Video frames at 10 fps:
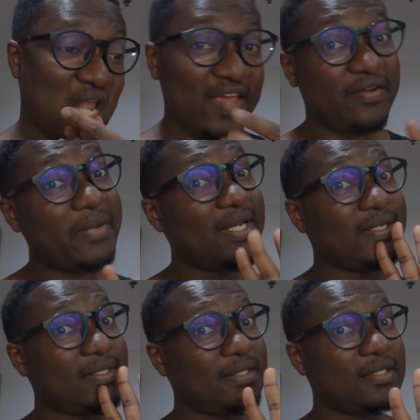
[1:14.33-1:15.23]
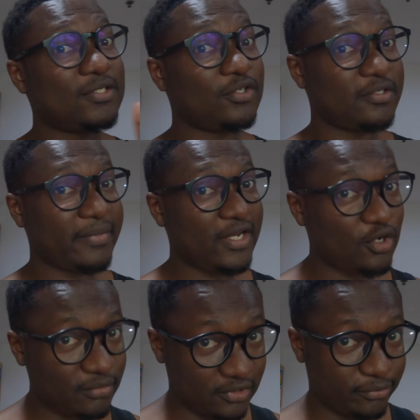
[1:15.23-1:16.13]
Never mind, I sold my
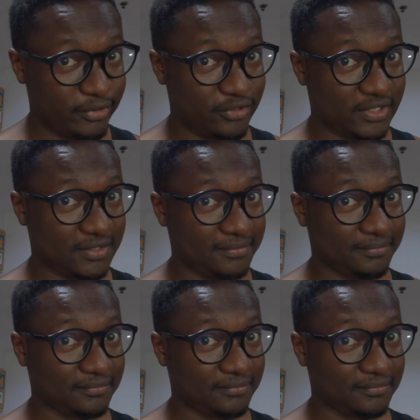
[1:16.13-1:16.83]
normal computer,